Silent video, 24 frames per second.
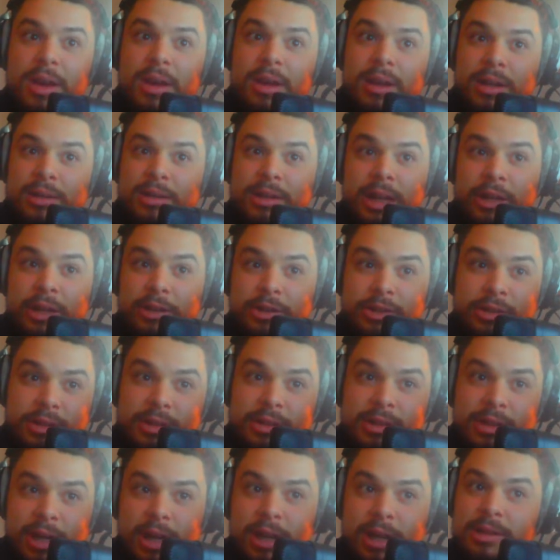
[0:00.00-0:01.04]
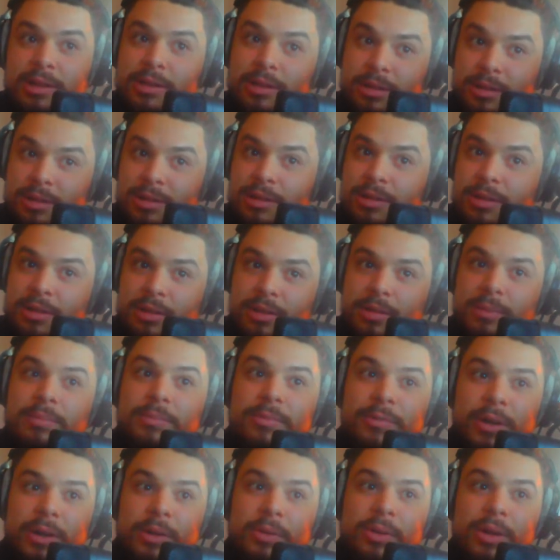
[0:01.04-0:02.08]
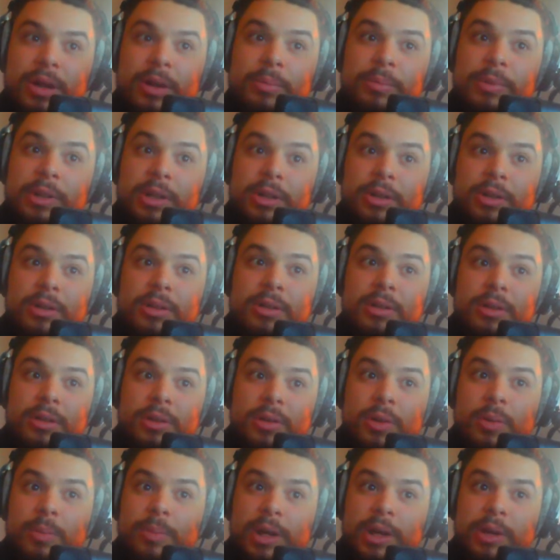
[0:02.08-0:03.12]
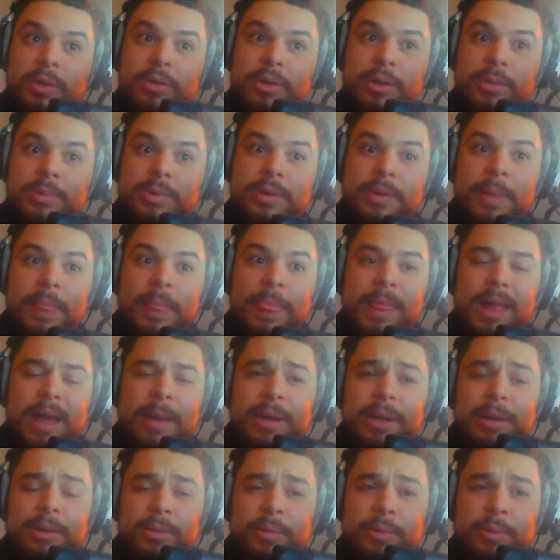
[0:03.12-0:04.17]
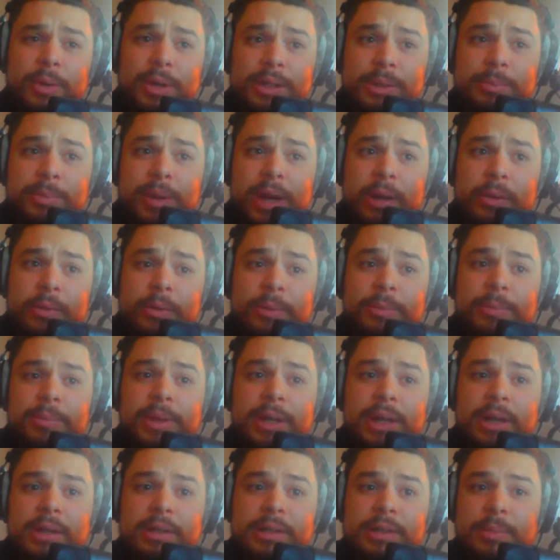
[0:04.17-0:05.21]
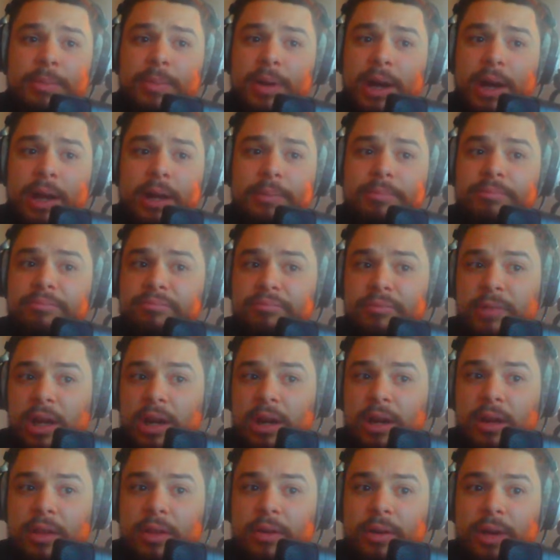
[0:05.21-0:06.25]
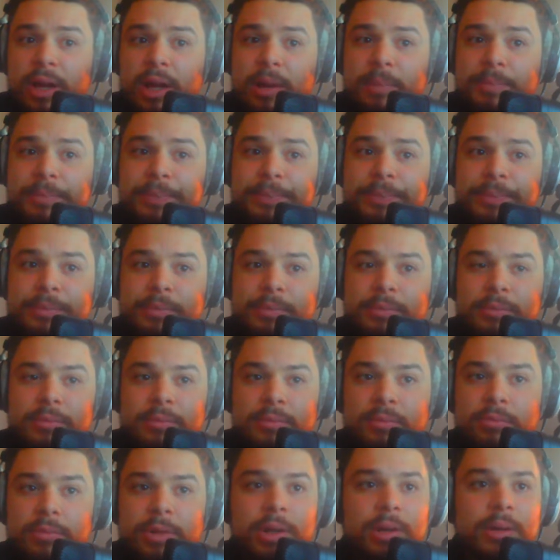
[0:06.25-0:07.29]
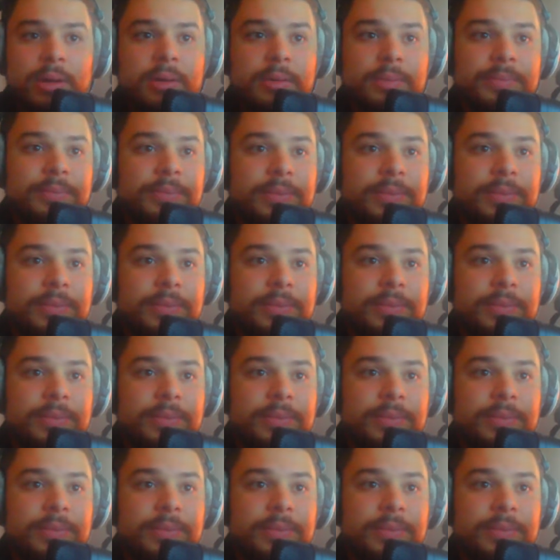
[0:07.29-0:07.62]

it's not just the states, it's the federal government could go bankrupt. What does bankrupt mean? Is it by any other name? I